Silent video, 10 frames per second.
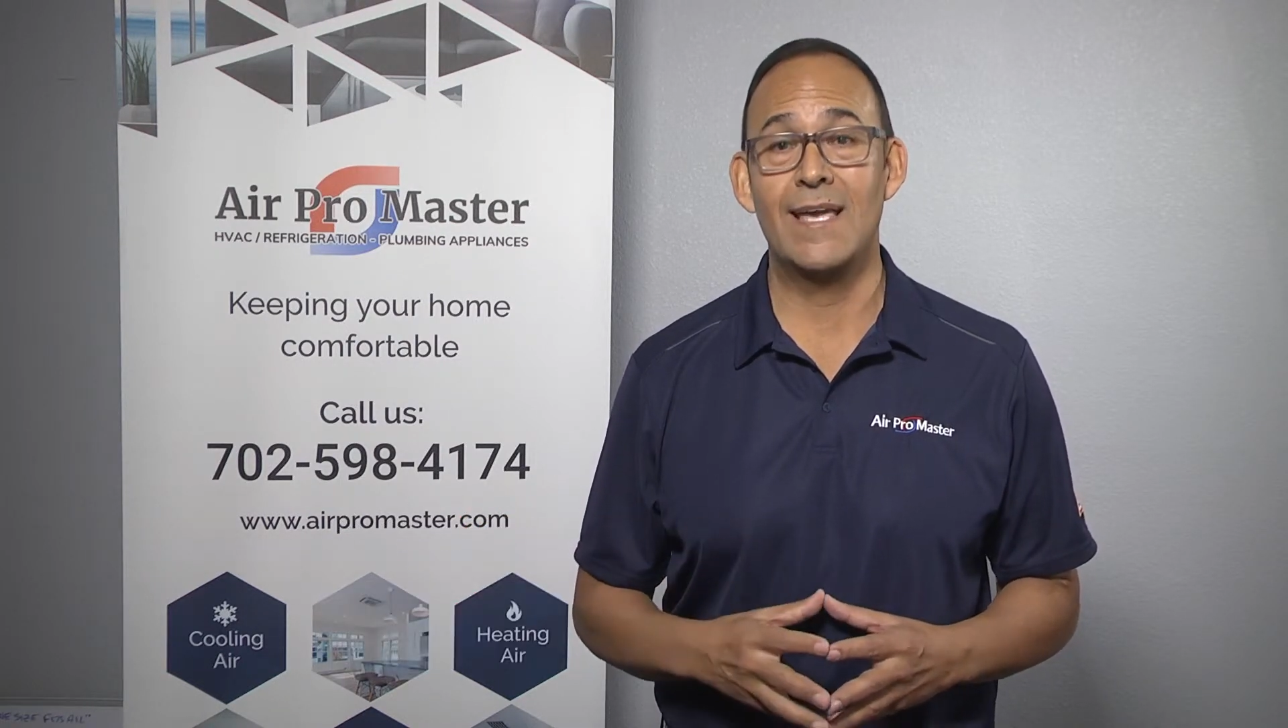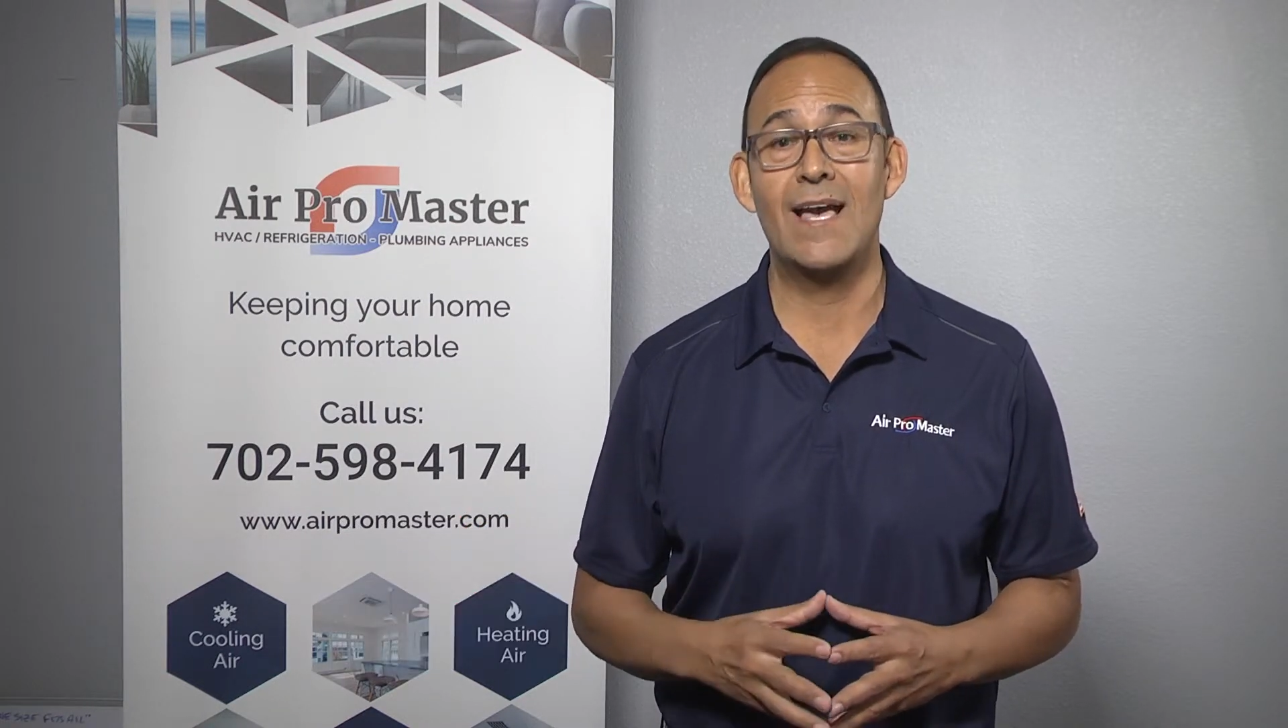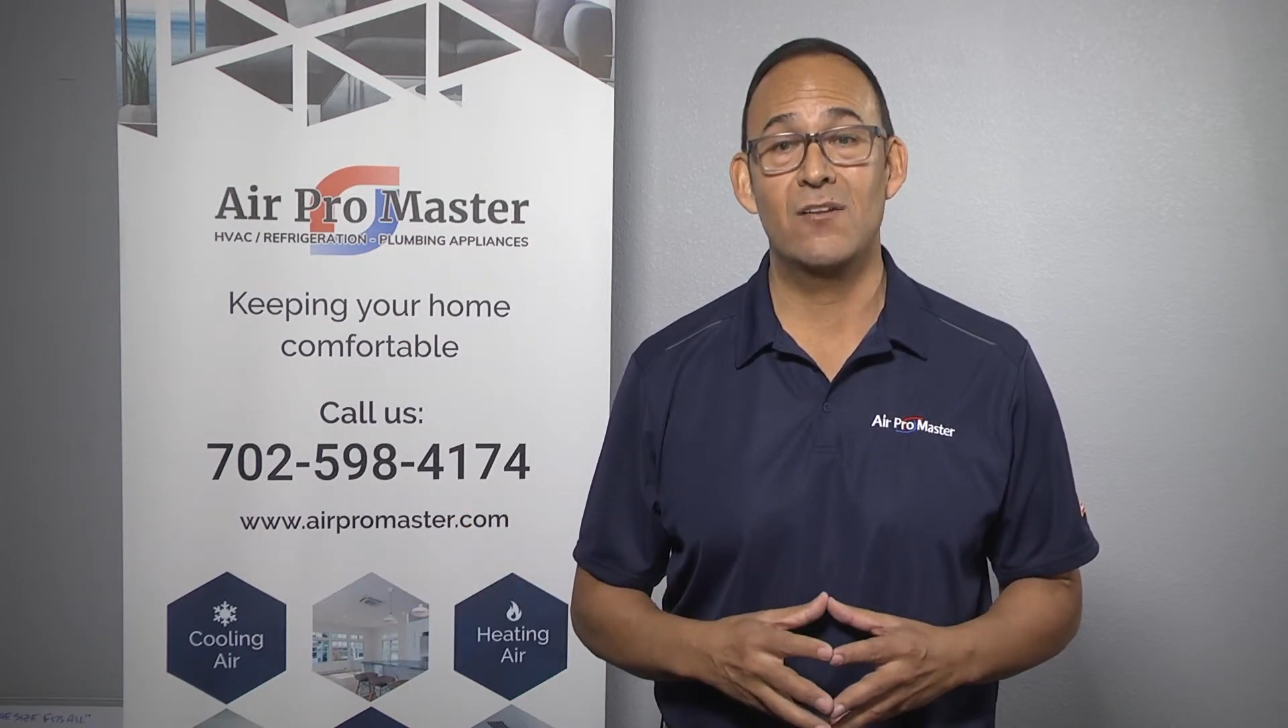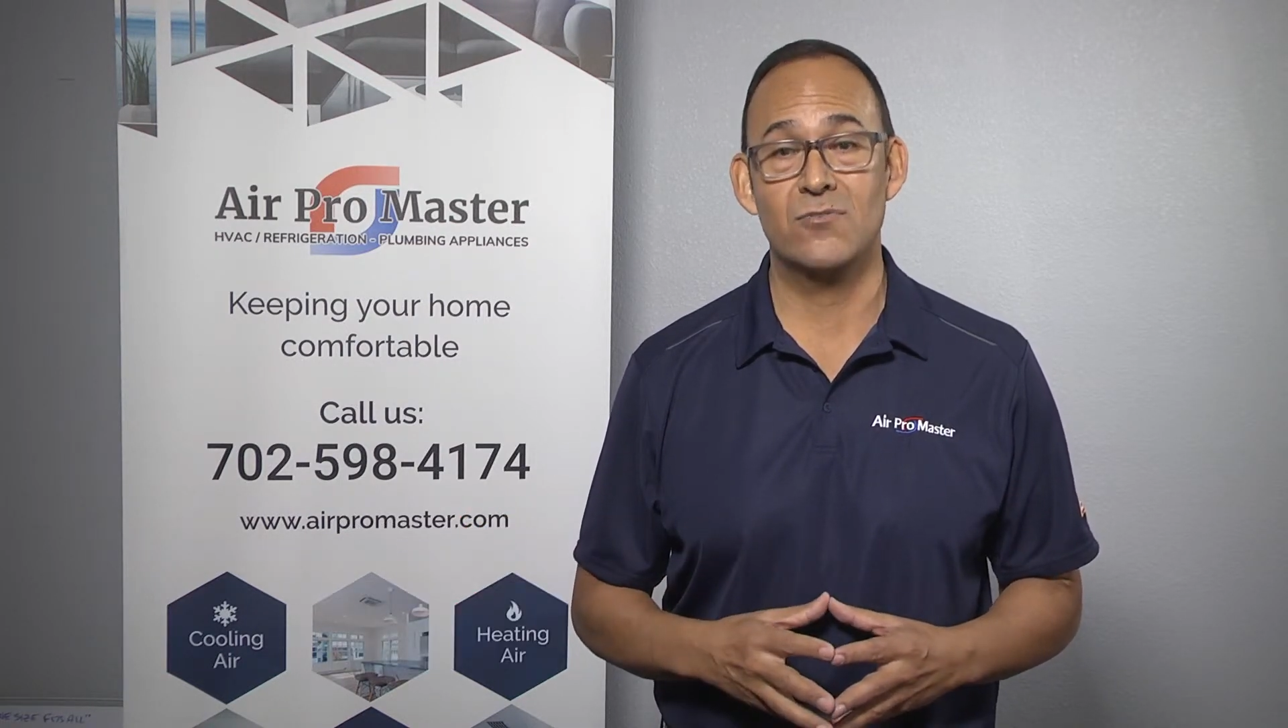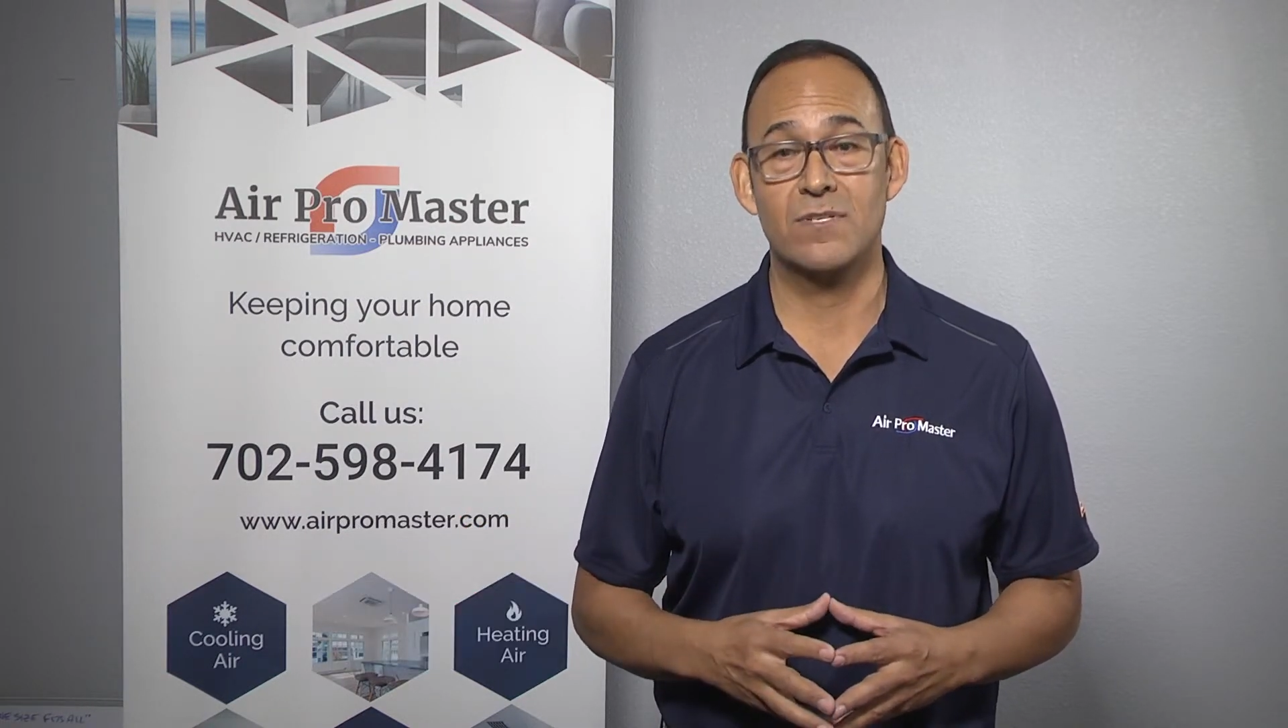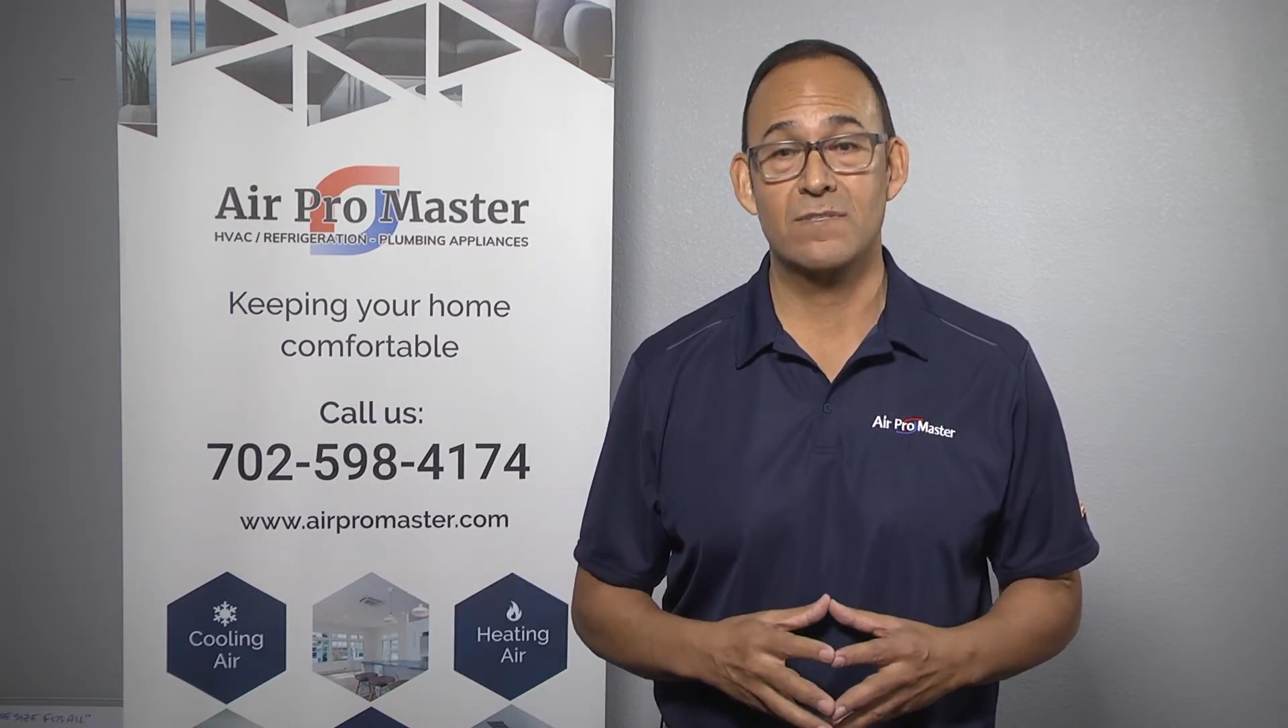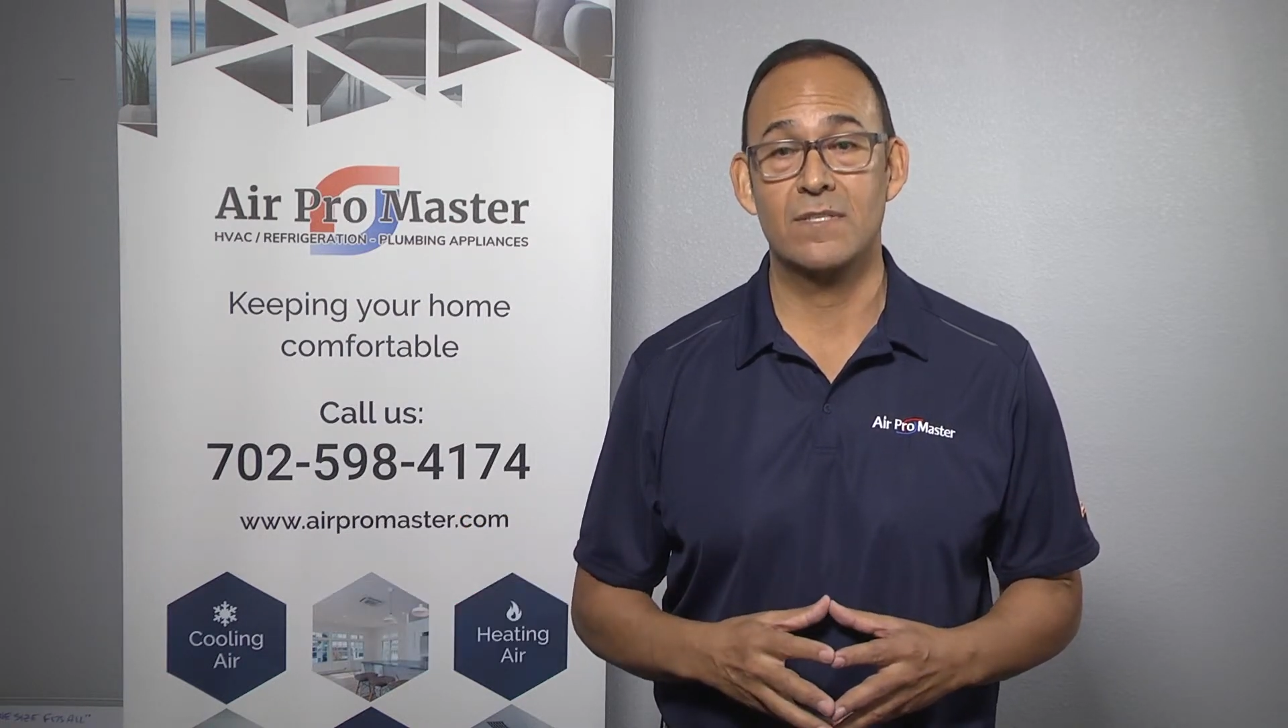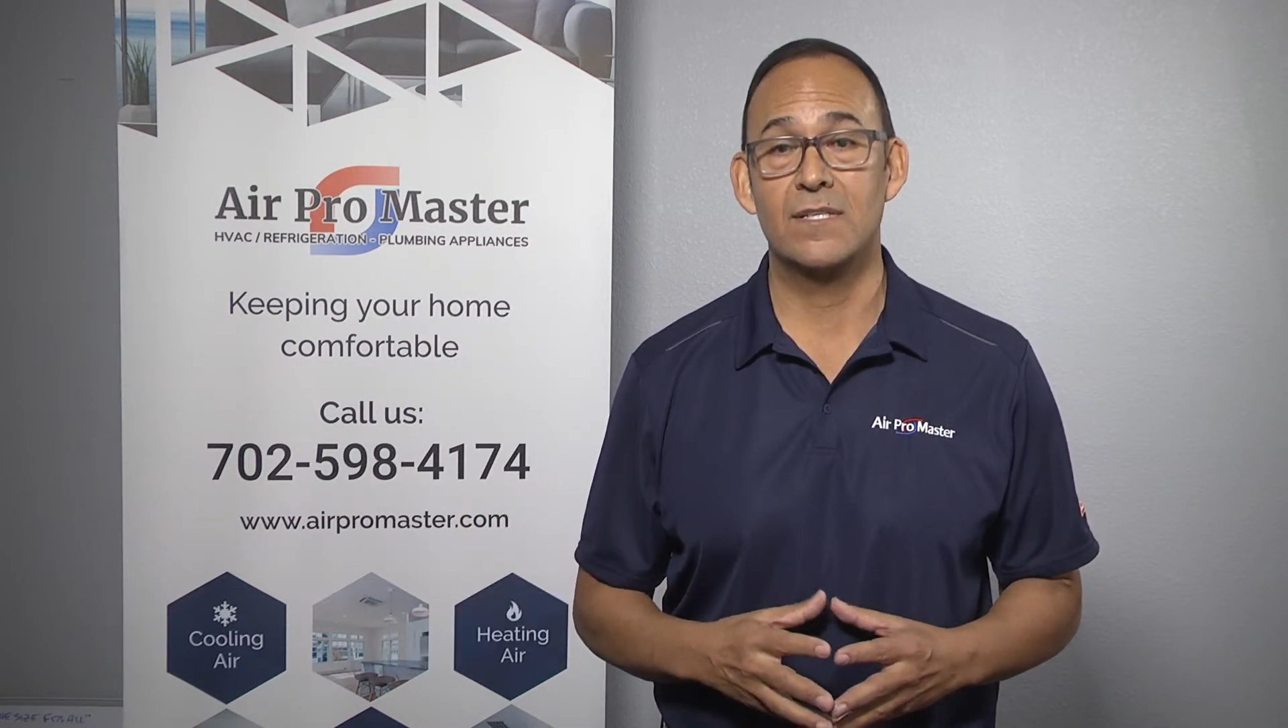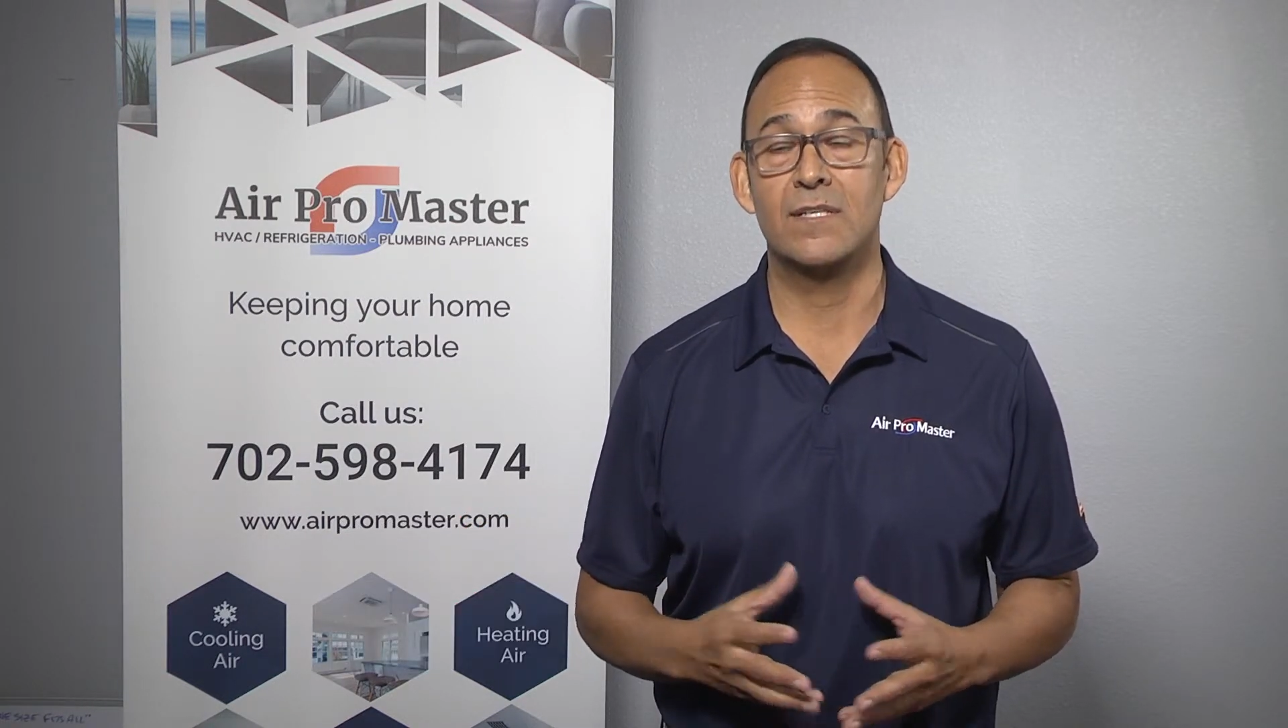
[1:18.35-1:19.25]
allergens